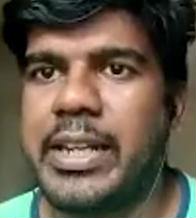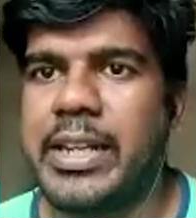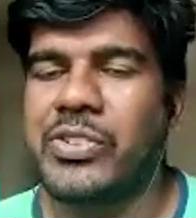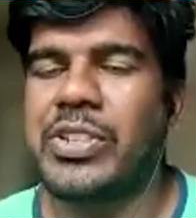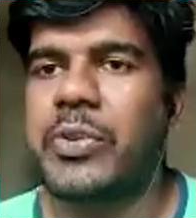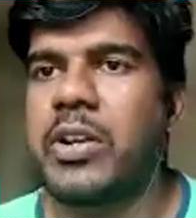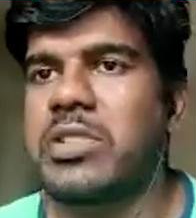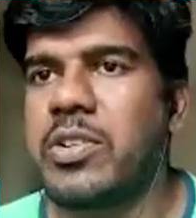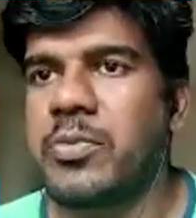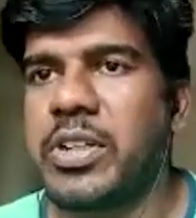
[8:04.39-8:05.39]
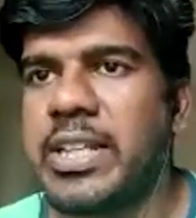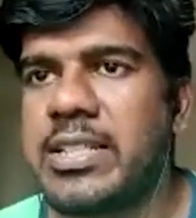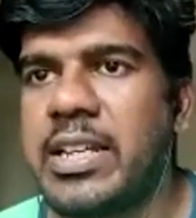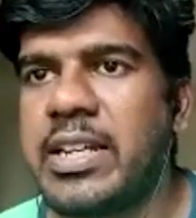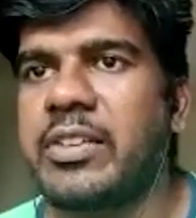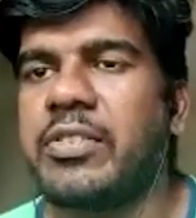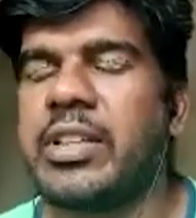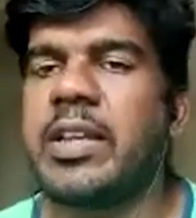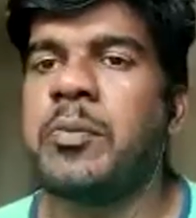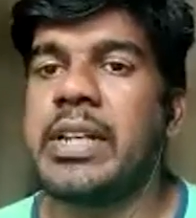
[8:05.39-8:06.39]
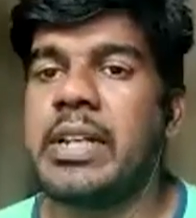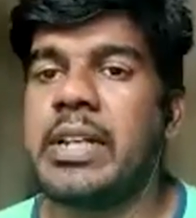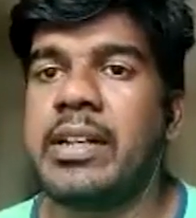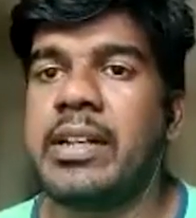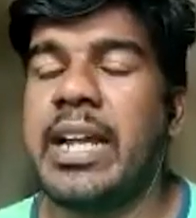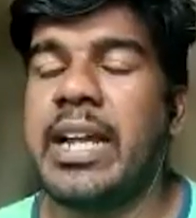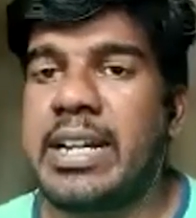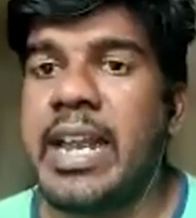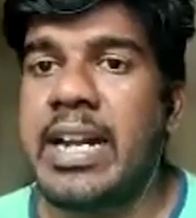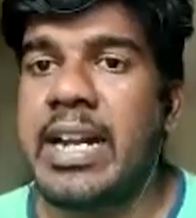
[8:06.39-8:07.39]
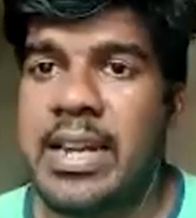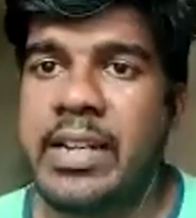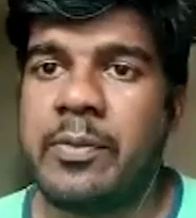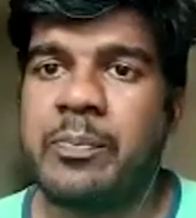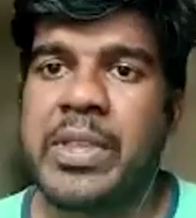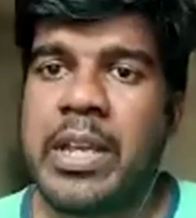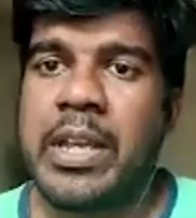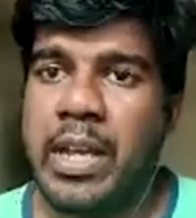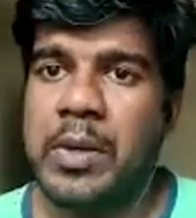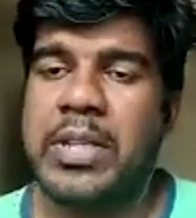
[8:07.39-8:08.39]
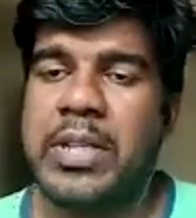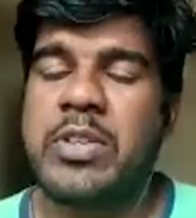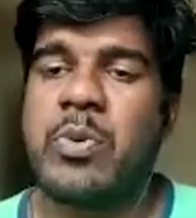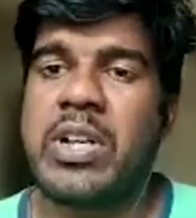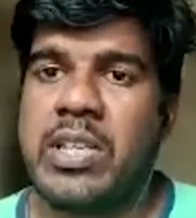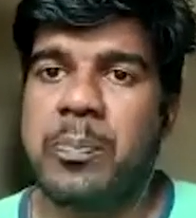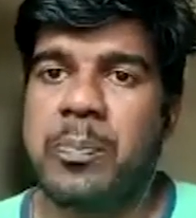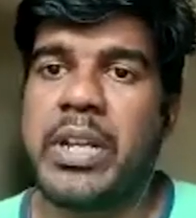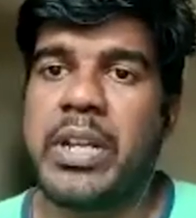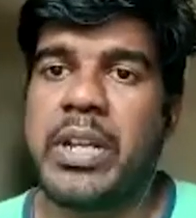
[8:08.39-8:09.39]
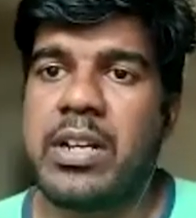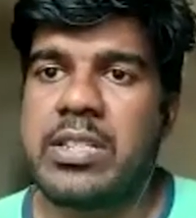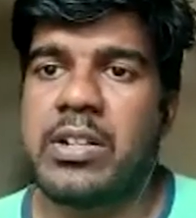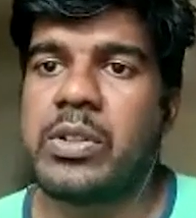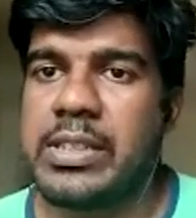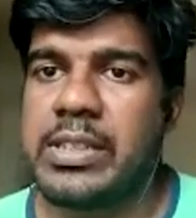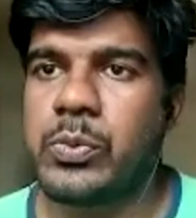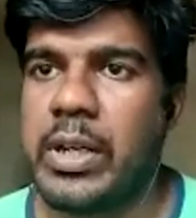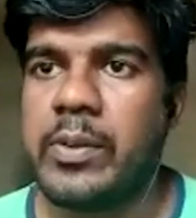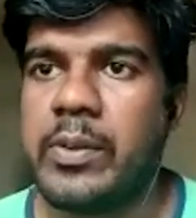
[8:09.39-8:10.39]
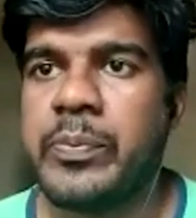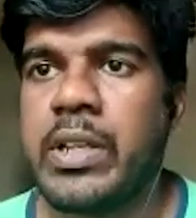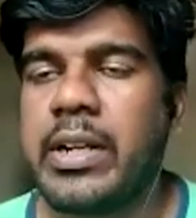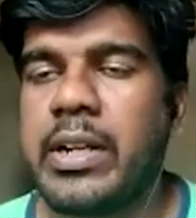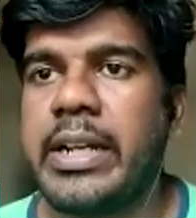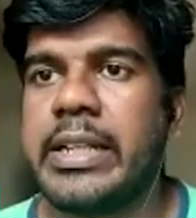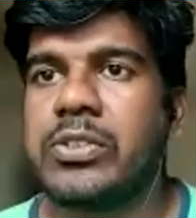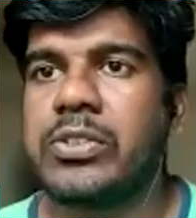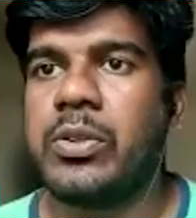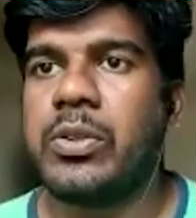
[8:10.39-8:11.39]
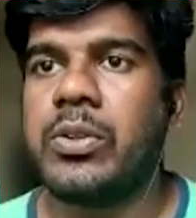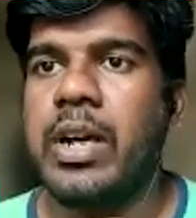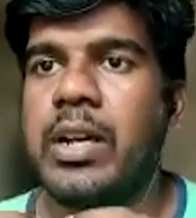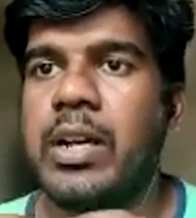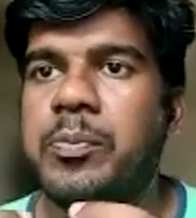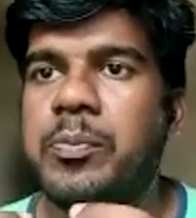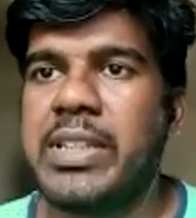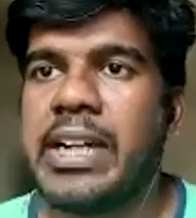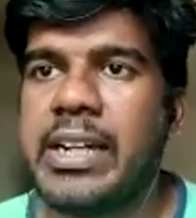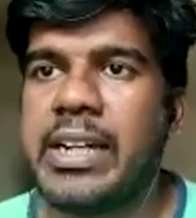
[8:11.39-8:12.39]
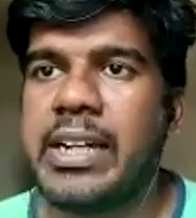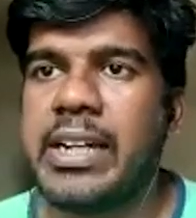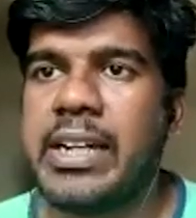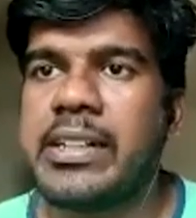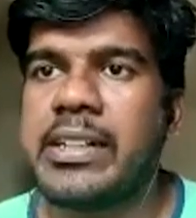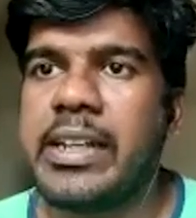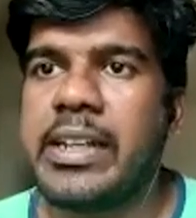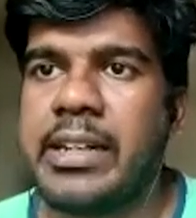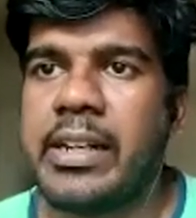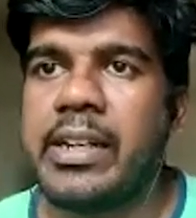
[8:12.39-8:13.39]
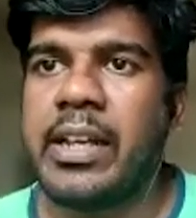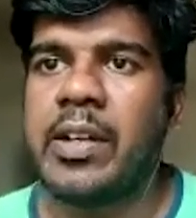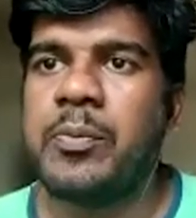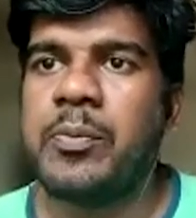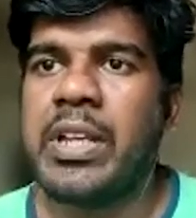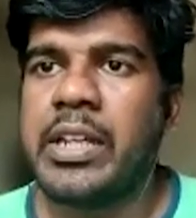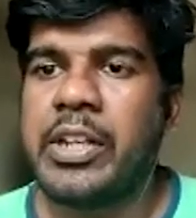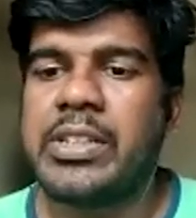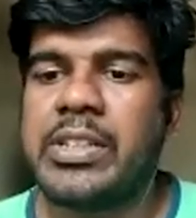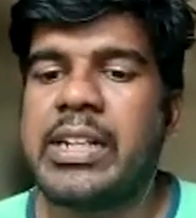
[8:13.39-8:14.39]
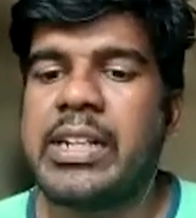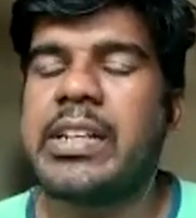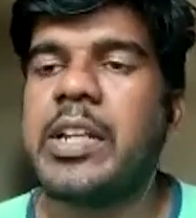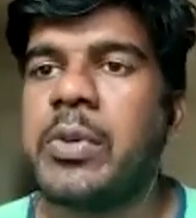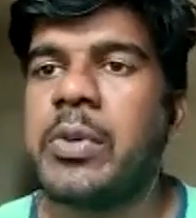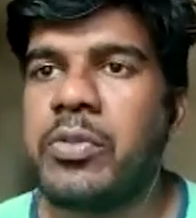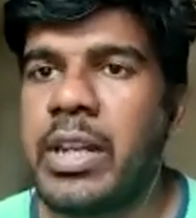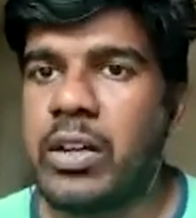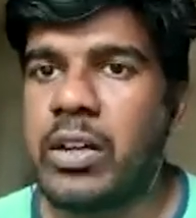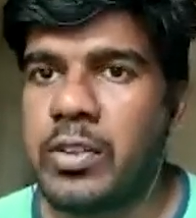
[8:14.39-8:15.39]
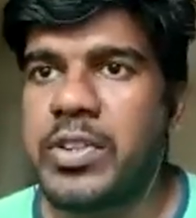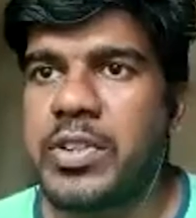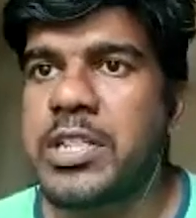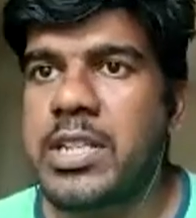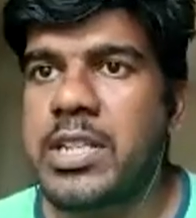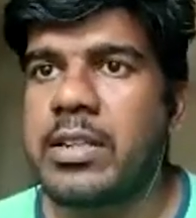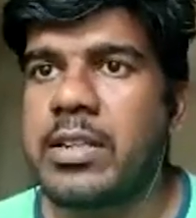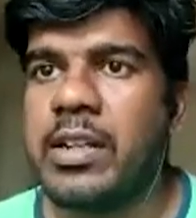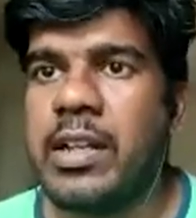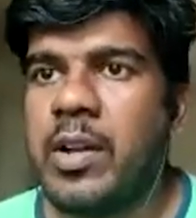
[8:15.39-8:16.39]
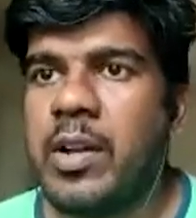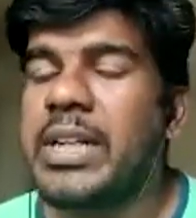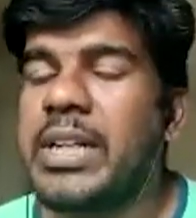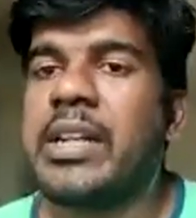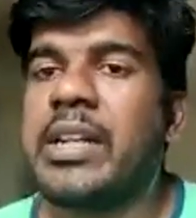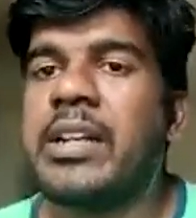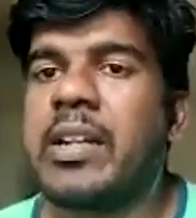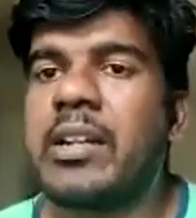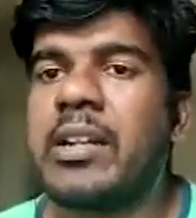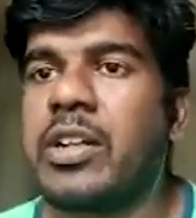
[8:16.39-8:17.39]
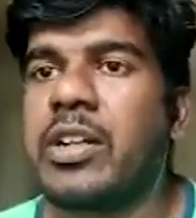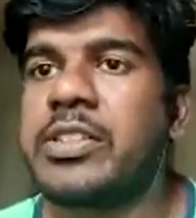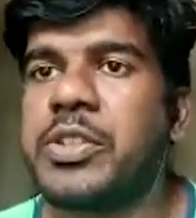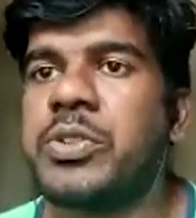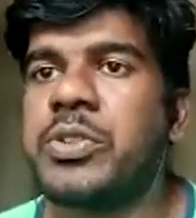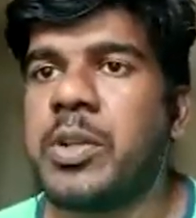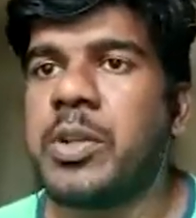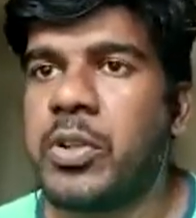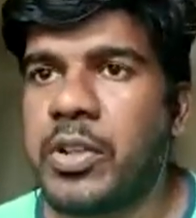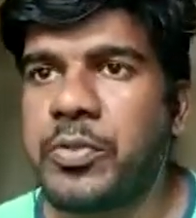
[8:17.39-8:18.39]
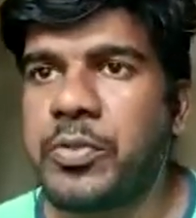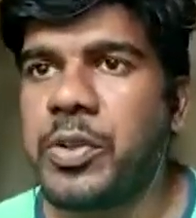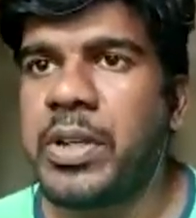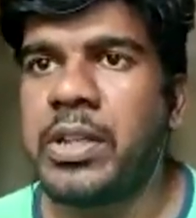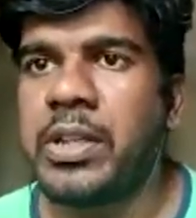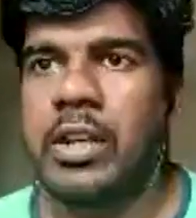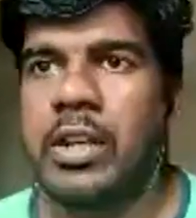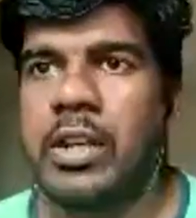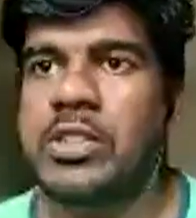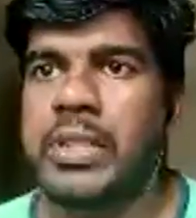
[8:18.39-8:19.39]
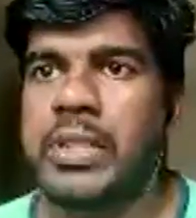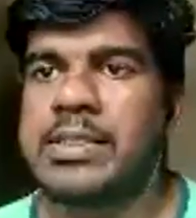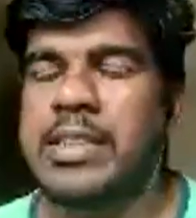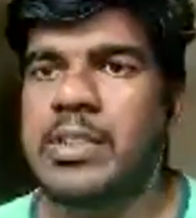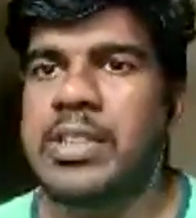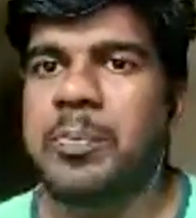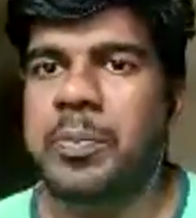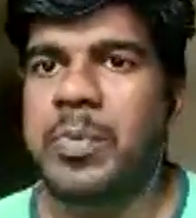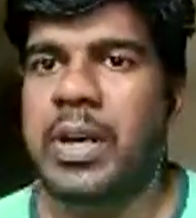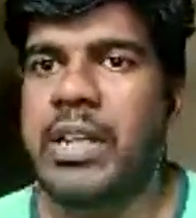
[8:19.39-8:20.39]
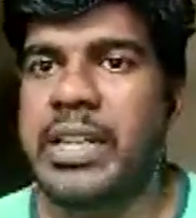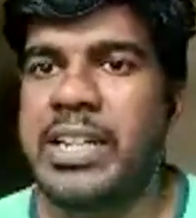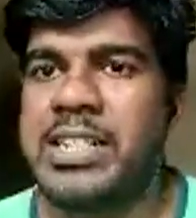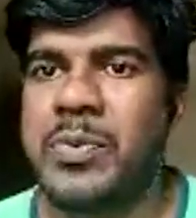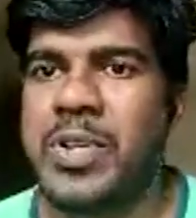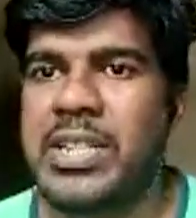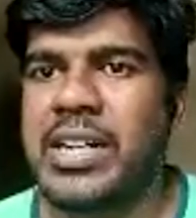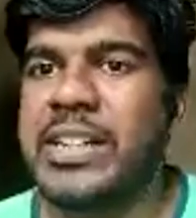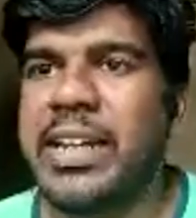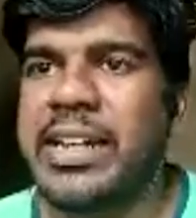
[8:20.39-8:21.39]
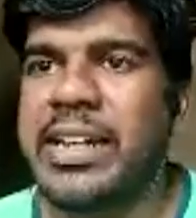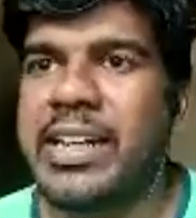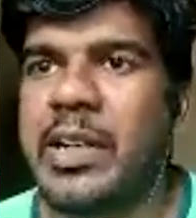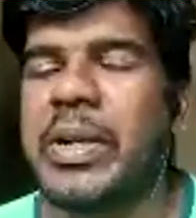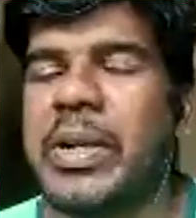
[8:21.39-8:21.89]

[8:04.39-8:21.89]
there were lots of trees and everything, but that landslide, it was the precursor to this one, right? Like, so that had created, that had removed a lot of vegetation, but it didn't cause huge amount of human loss, because, the energy was contained a little bit.